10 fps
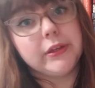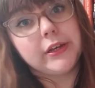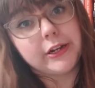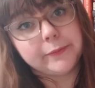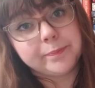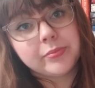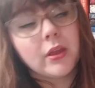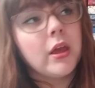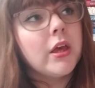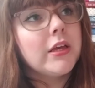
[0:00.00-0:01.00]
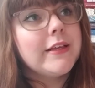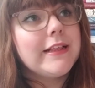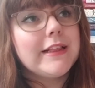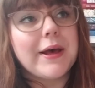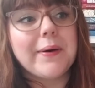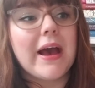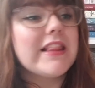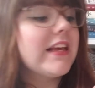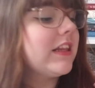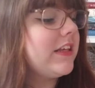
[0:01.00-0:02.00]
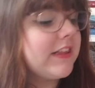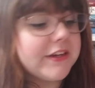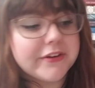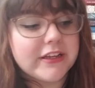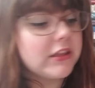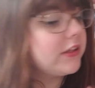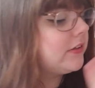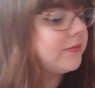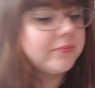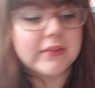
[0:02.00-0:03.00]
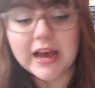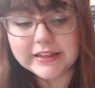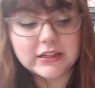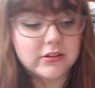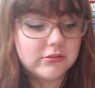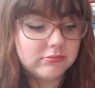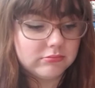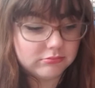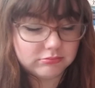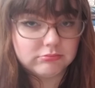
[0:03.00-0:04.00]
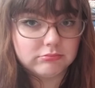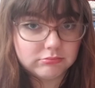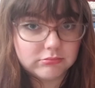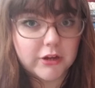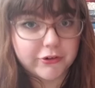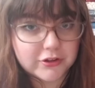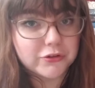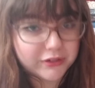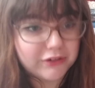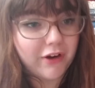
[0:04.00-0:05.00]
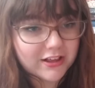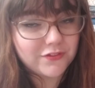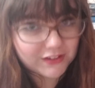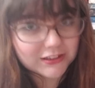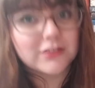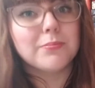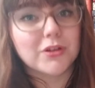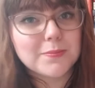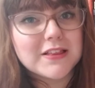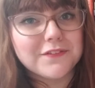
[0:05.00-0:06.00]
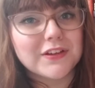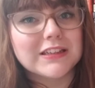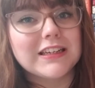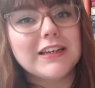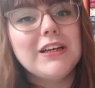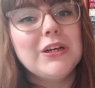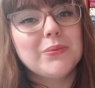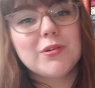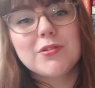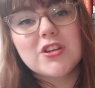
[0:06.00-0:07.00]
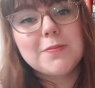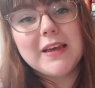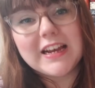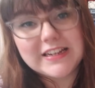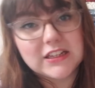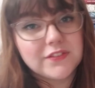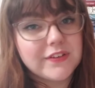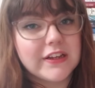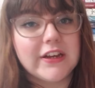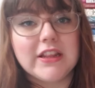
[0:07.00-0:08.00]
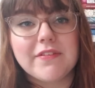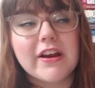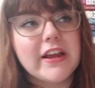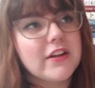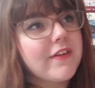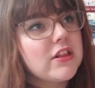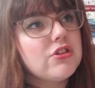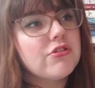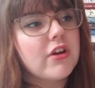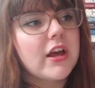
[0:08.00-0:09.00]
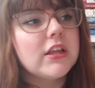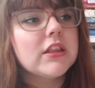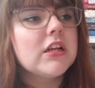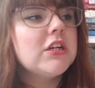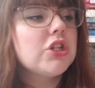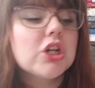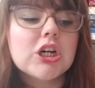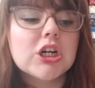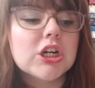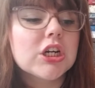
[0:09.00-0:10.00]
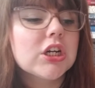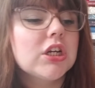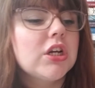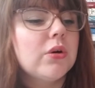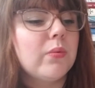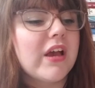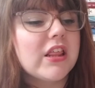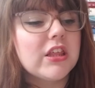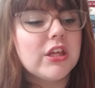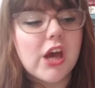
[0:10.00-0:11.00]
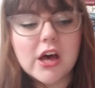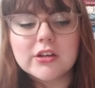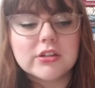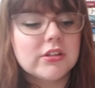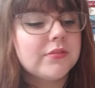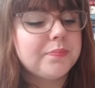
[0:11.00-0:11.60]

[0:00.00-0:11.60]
you know? So I think this series, and Across the Green Grass Fields more specifically, would just be ideal for her. They're very adventurous, dark, with young,